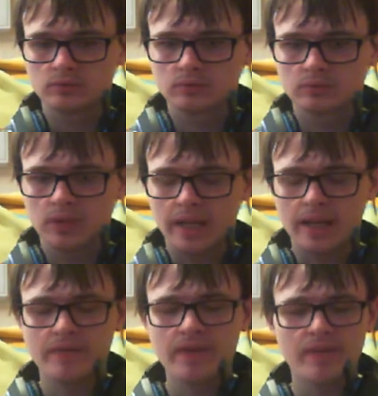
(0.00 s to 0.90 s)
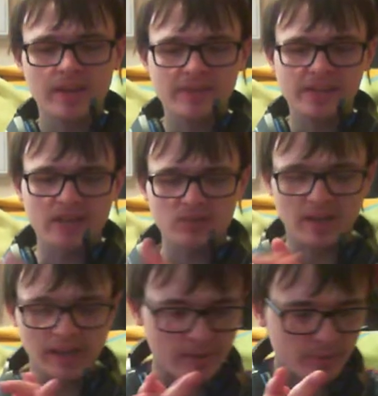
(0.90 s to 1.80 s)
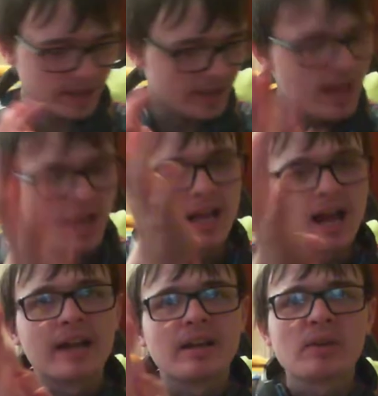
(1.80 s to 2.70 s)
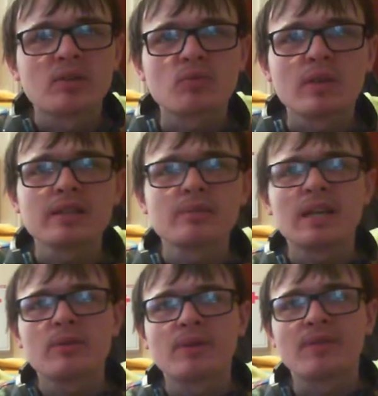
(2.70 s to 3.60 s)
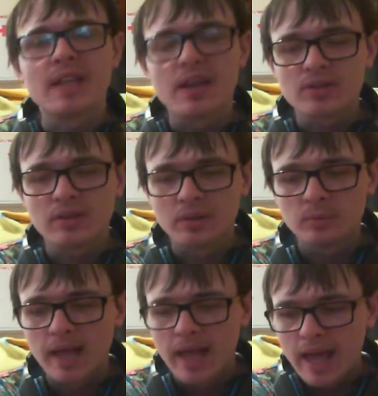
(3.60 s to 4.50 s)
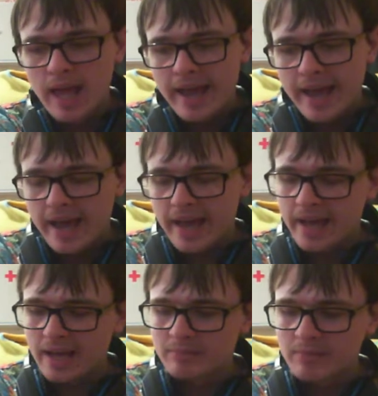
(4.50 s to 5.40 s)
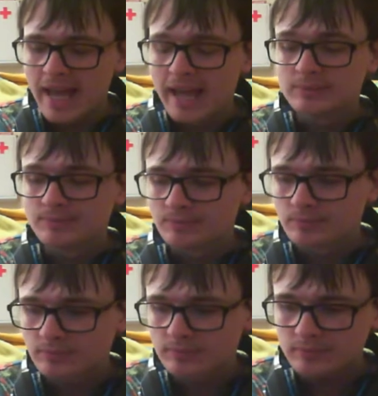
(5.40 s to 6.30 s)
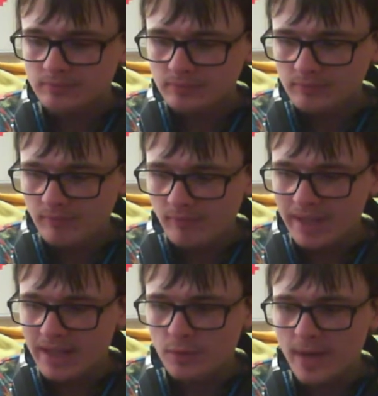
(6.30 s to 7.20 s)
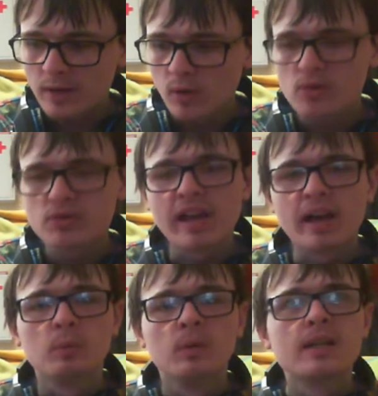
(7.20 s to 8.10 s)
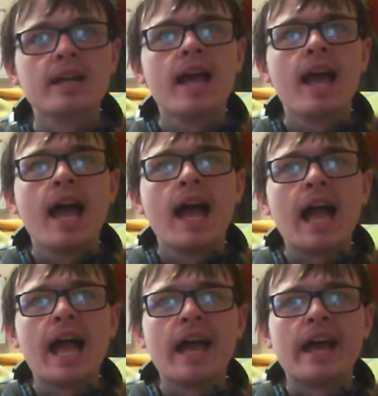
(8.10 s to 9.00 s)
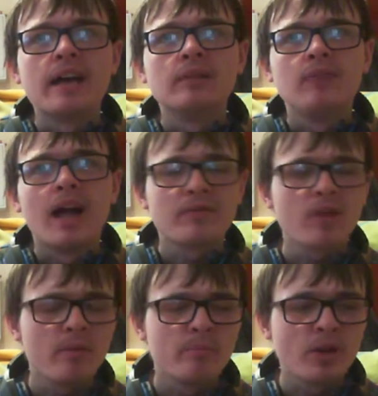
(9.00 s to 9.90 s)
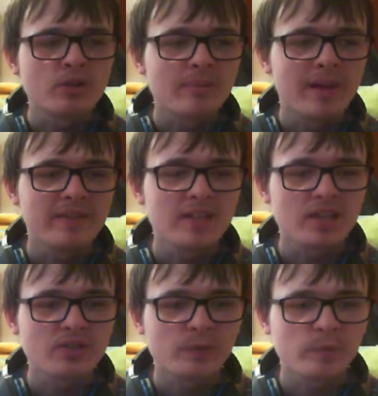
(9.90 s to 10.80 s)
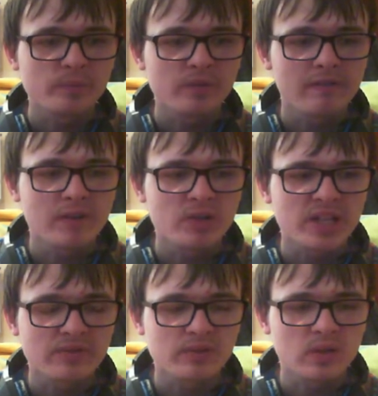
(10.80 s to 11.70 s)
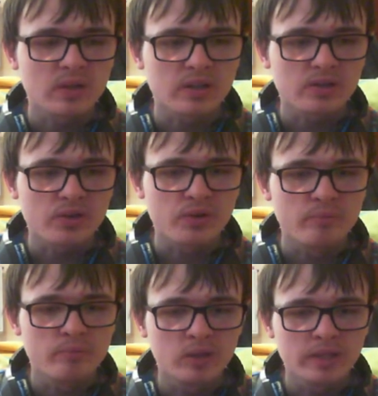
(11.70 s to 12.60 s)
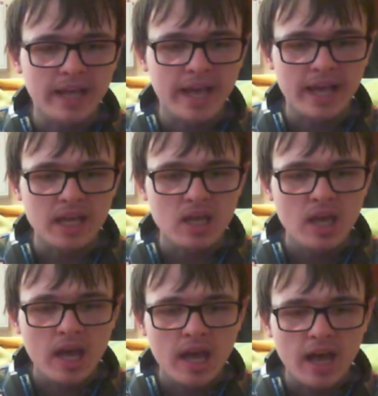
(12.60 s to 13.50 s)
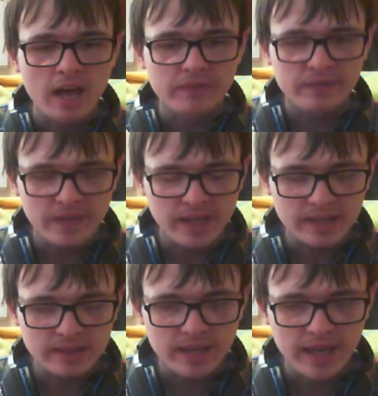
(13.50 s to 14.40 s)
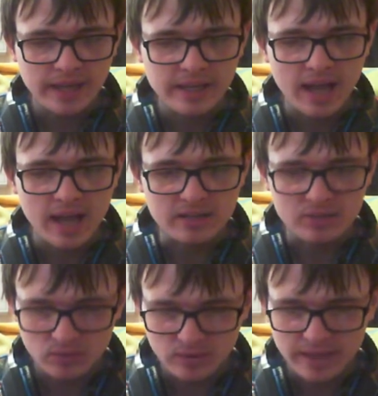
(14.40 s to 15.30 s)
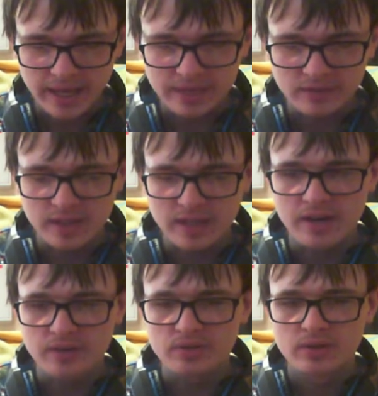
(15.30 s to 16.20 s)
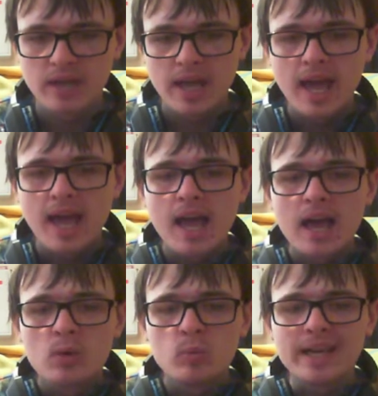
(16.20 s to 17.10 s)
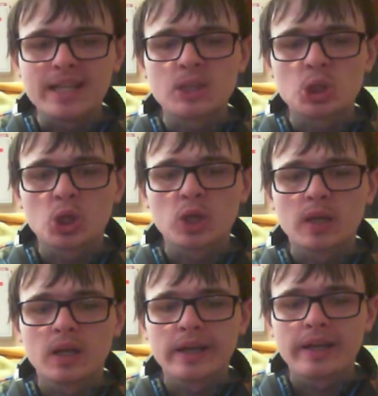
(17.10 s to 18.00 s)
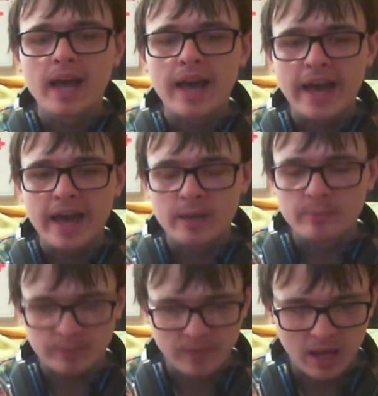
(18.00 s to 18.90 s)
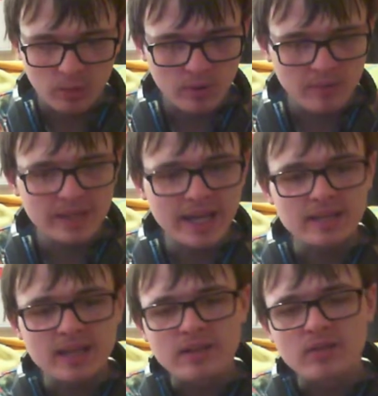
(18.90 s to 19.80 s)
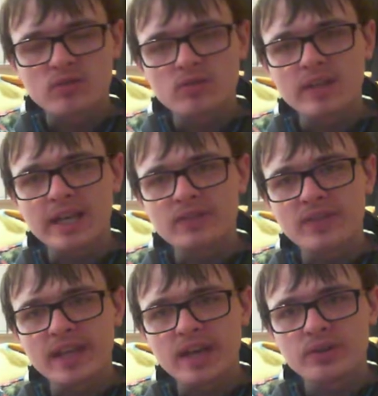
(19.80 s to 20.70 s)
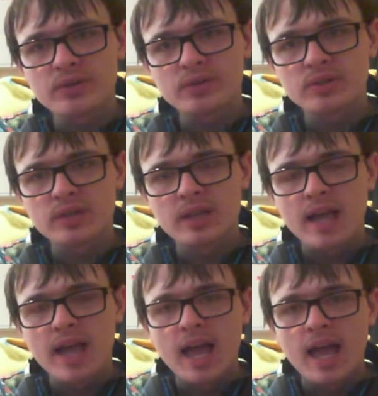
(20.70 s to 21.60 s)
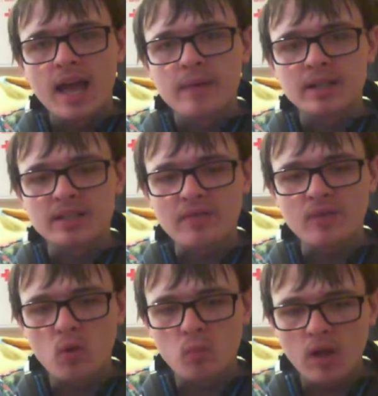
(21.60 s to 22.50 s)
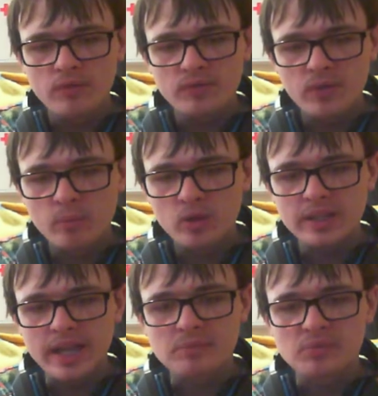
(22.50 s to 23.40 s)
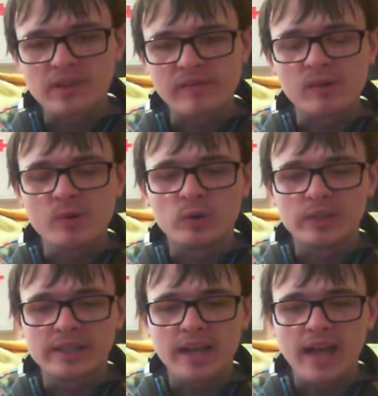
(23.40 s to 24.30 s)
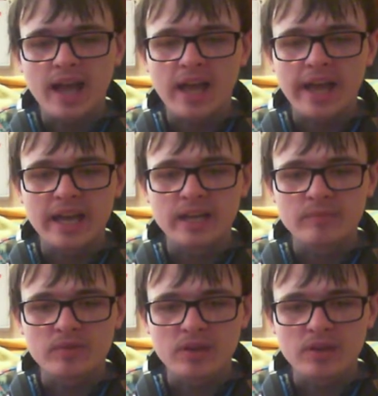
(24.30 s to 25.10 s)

I can't think of anything else right now, but I just wanted this to be a quick video, so yeah. That's why. Also, I've got most of my videos pre-recorded. I've just got to do Monday and Thursday and Sunday's videos, which I'll probably get started on Sunday's videos, because I've got one for Monday pre-recorded, so I